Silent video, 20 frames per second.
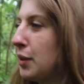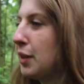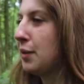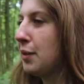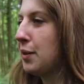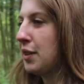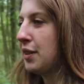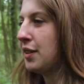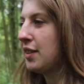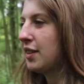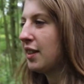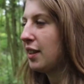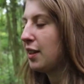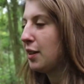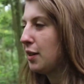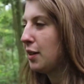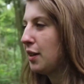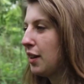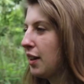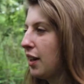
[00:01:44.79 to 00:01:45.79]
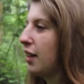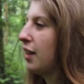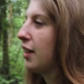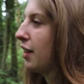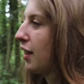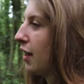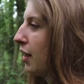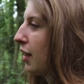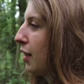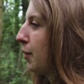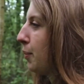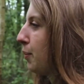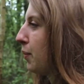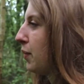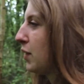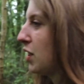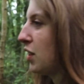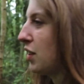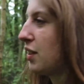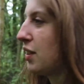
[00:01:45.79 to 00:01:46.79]
It was
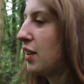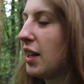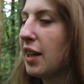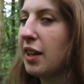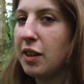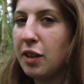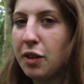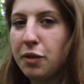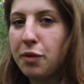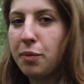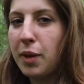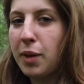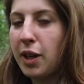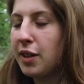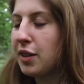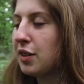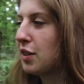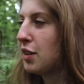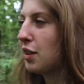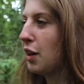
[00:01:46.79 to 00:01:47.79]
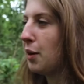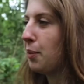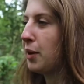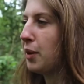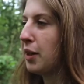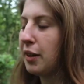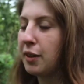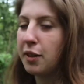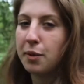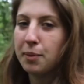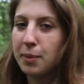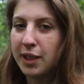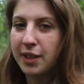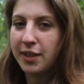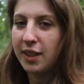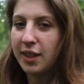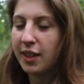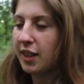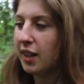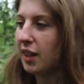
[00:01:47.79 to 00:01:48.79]
just the end of March time when I got my
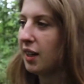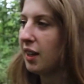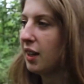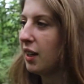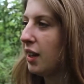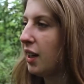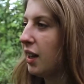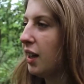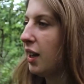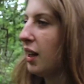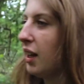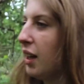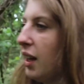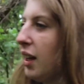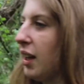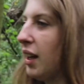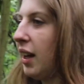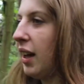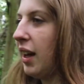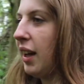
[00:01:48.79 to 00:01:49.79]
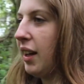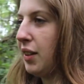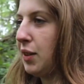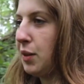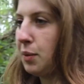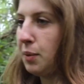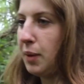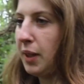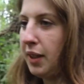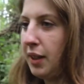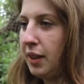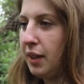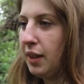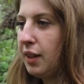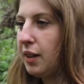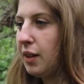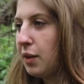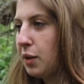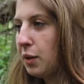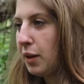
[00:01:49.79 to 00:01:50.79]
ticket, and we
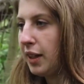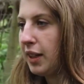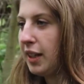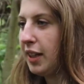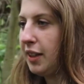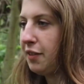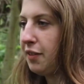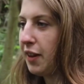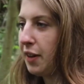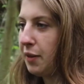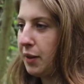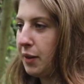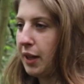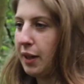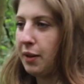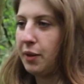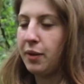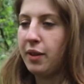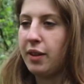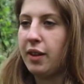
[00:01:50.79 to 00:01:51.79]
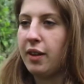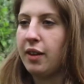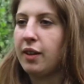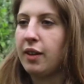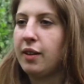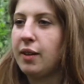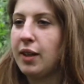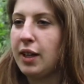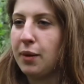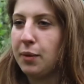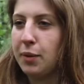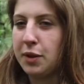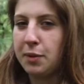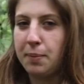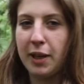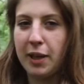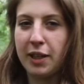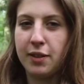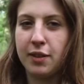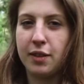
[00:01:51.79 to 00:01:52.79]
quickly found out that it was
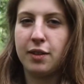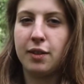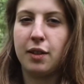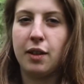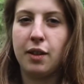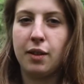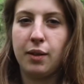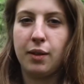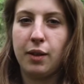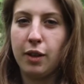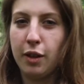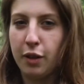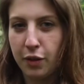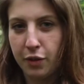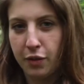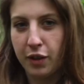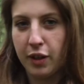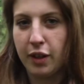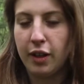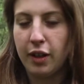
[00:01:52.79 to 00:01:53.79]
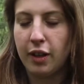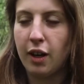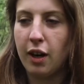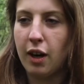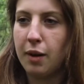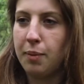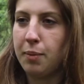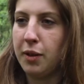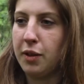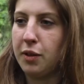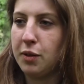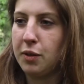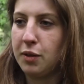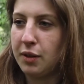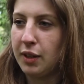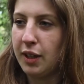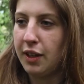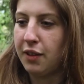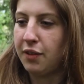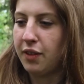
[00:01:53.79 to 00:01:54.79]
better to look for the carp, and
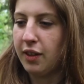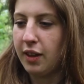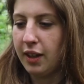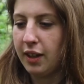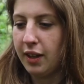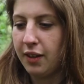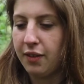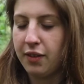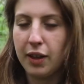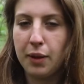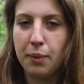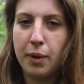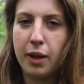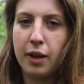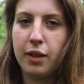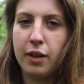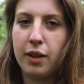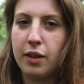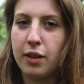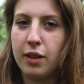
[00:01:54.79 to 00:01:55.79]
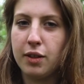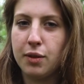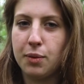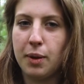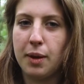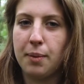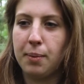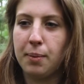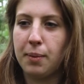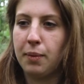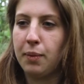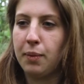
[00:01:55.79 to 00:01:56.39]
if they weren't in your swim